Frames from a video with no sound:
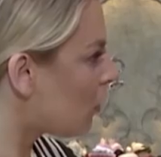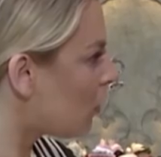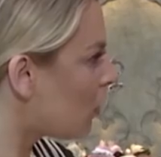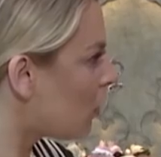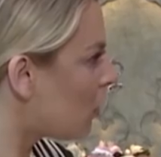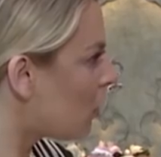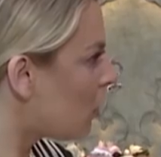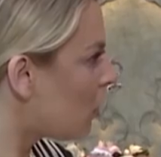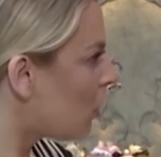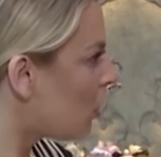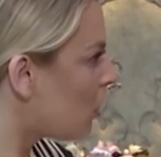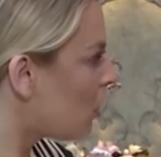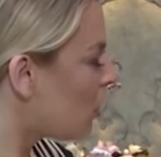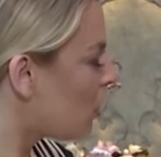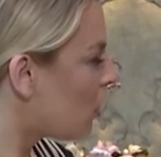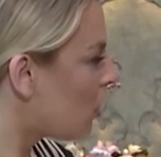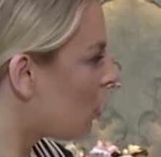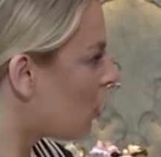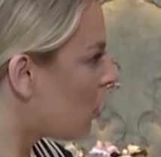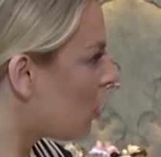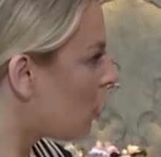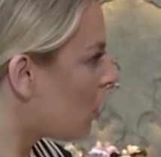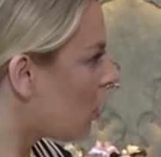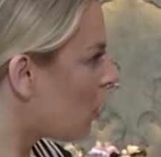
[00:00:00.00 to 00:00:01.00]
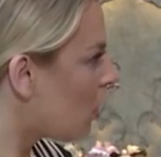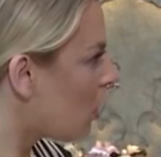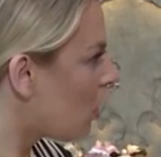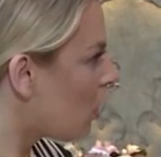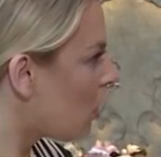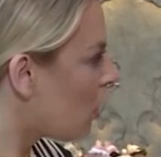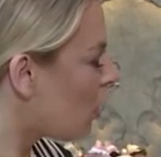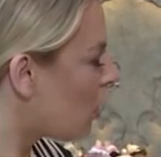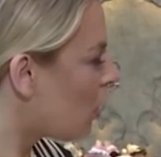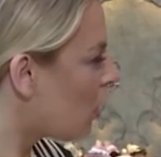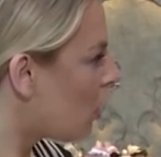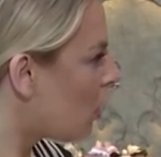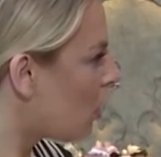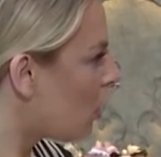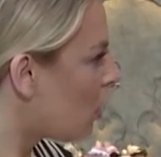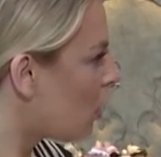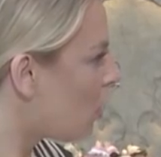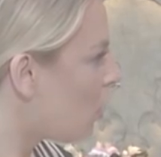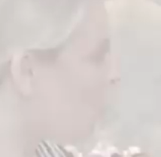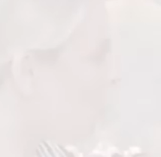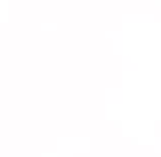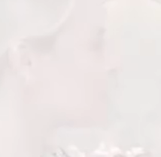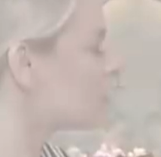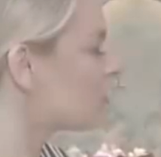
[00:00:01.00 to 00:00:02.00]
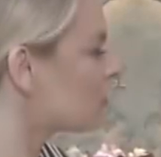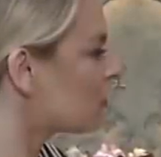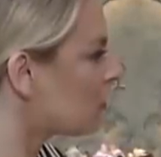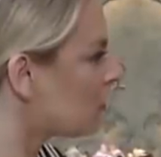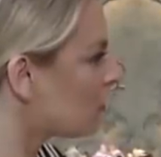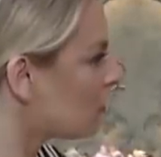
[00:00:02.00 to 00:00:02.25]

(not speaking)